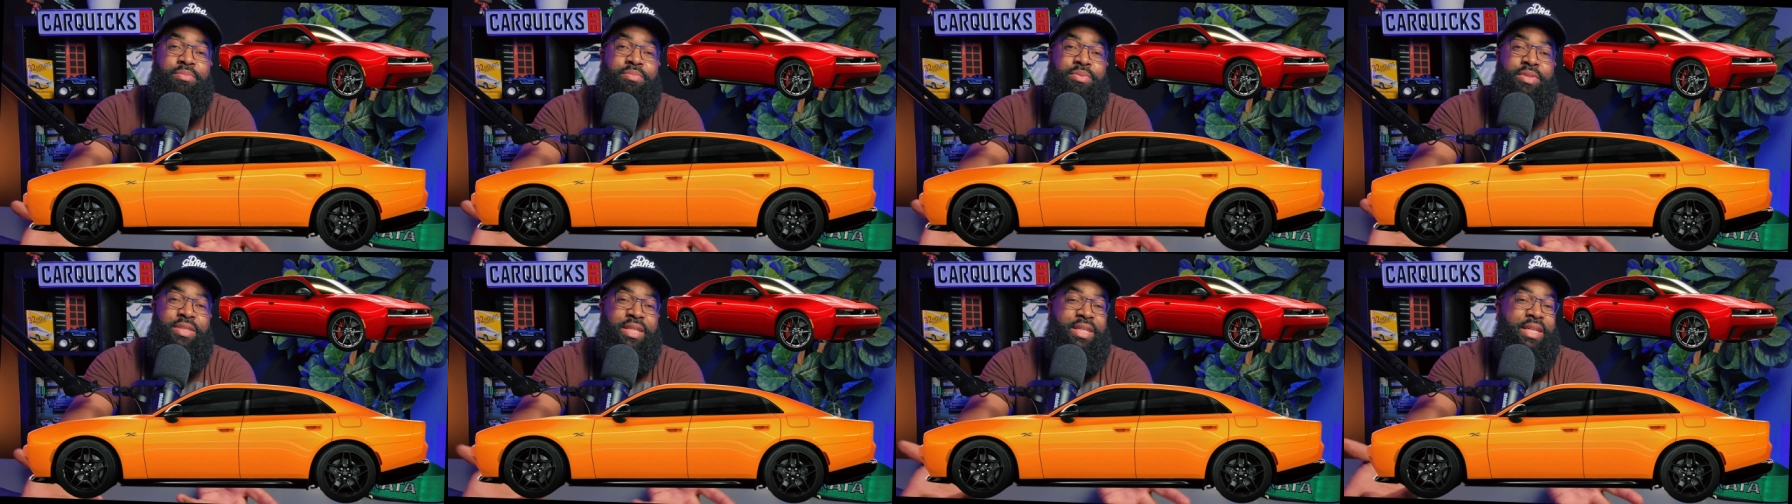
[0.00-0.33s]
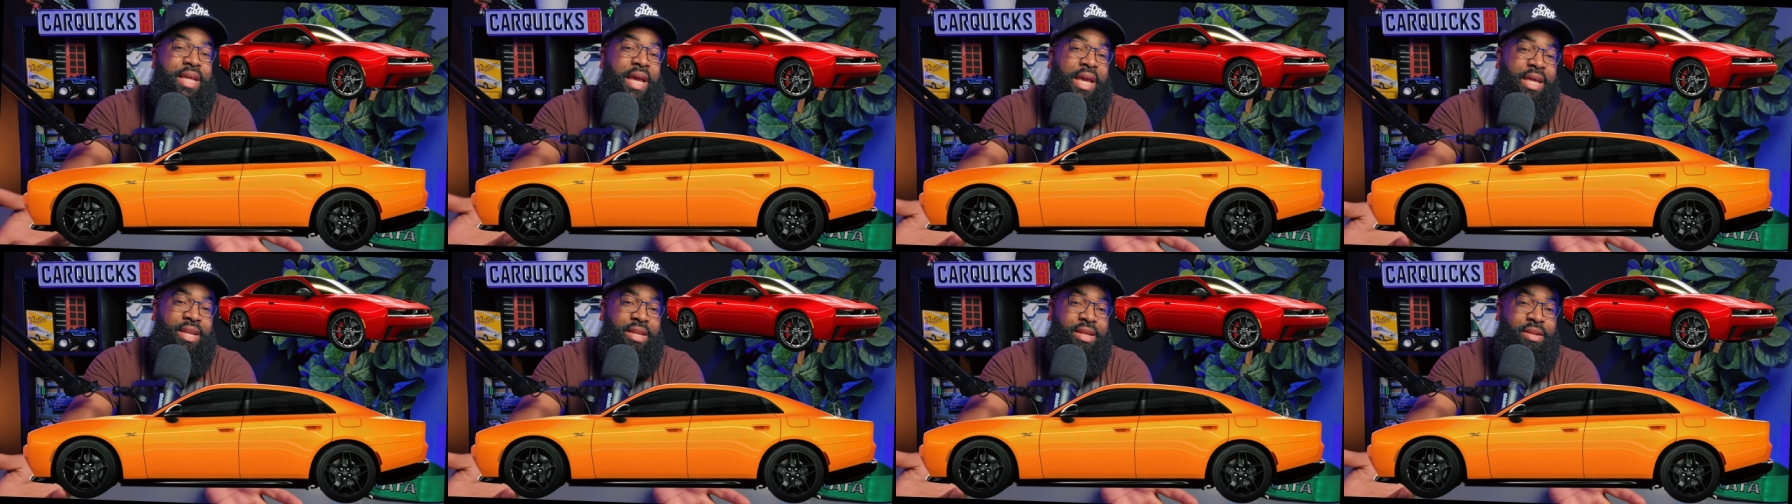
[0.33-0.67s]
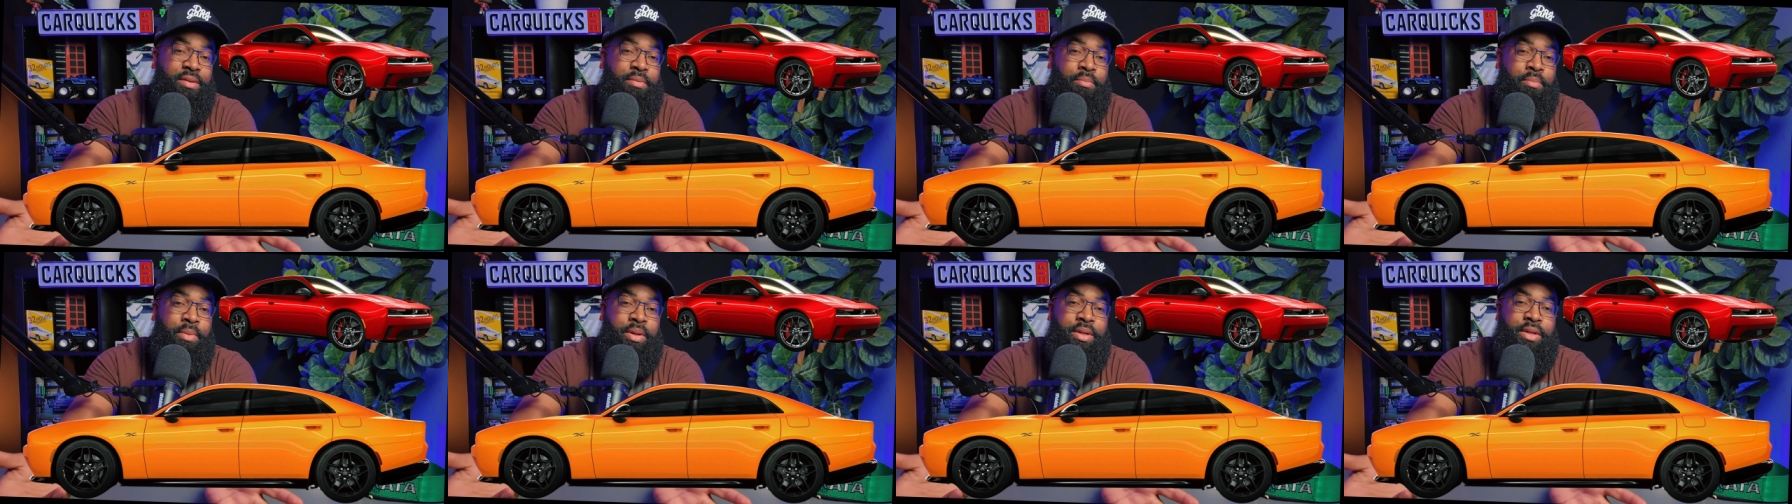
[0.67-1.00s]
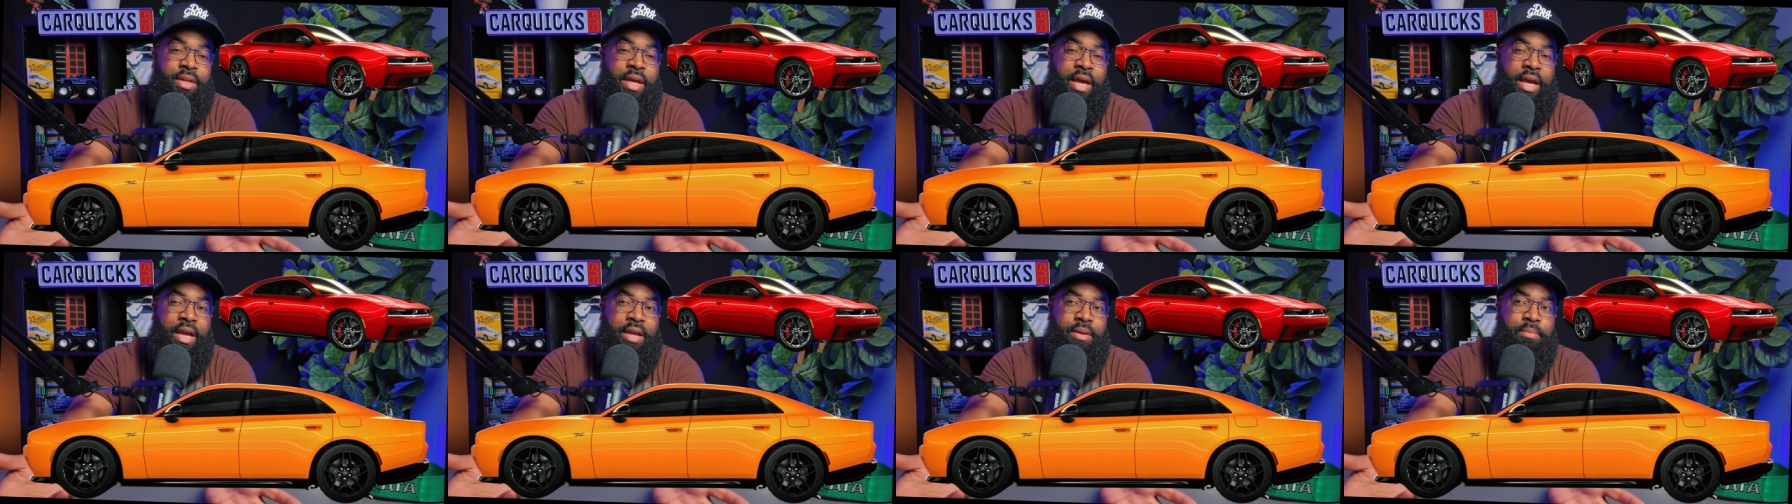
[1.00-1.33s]
sedated,
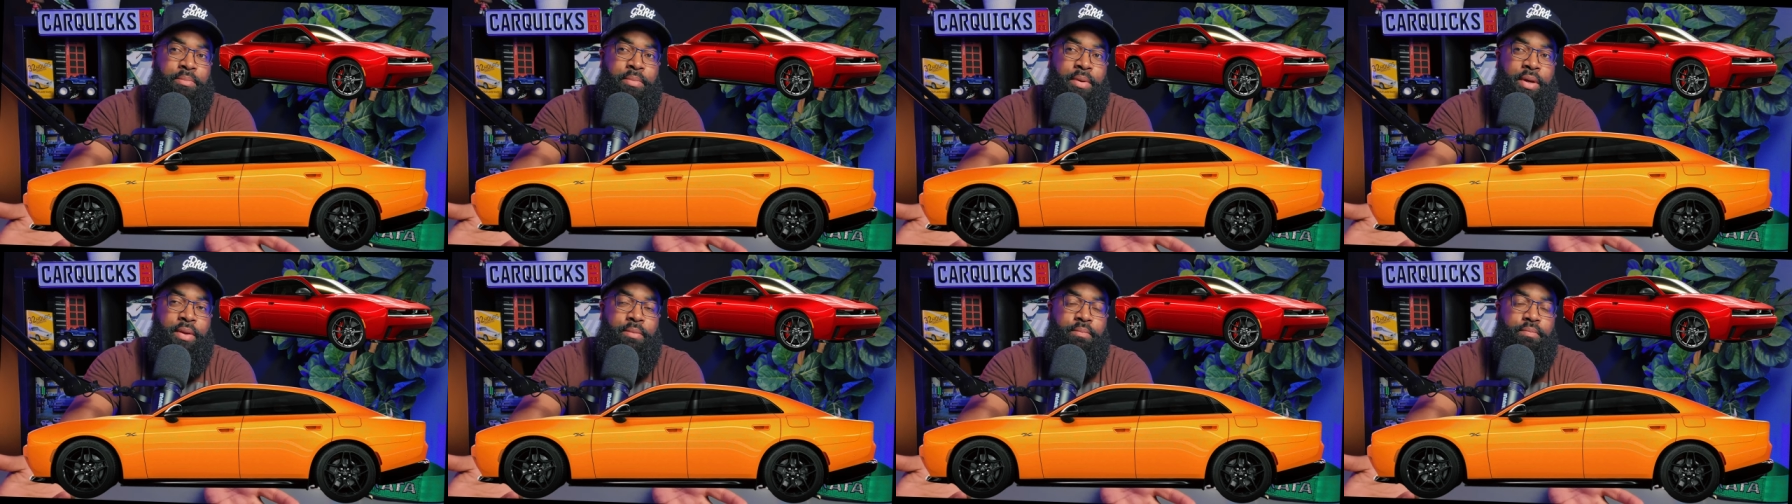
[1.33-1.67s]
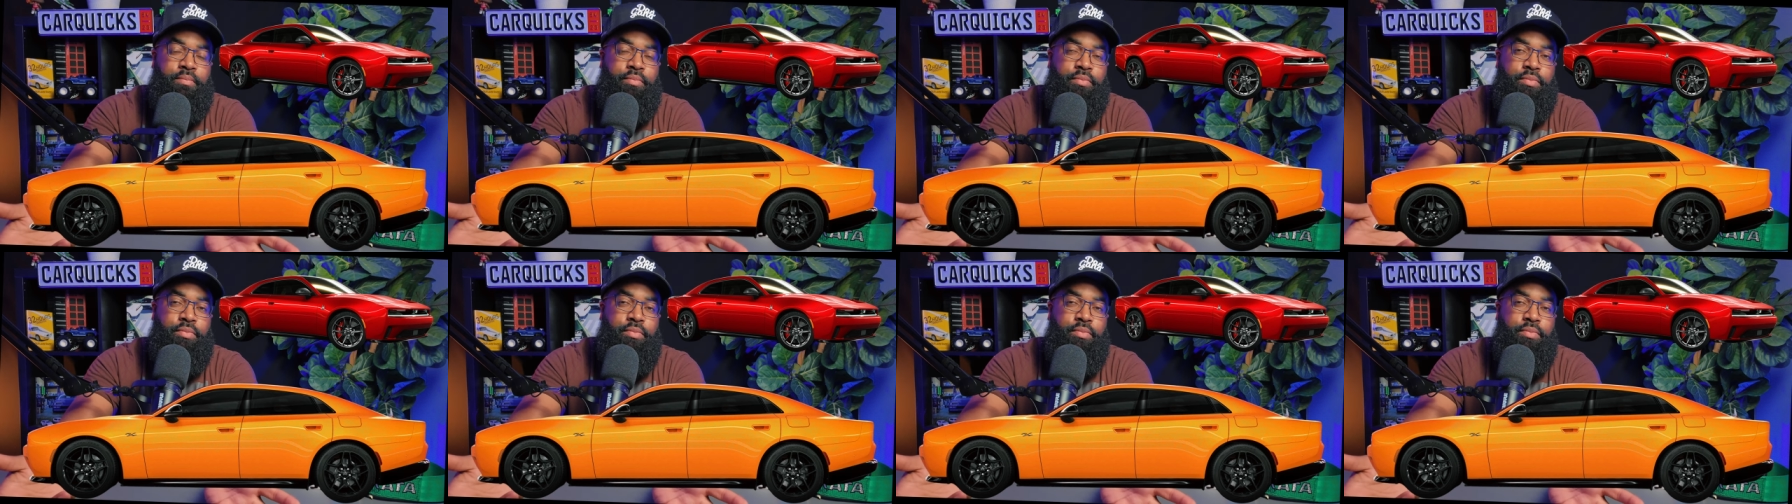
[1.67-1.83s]
mundane, but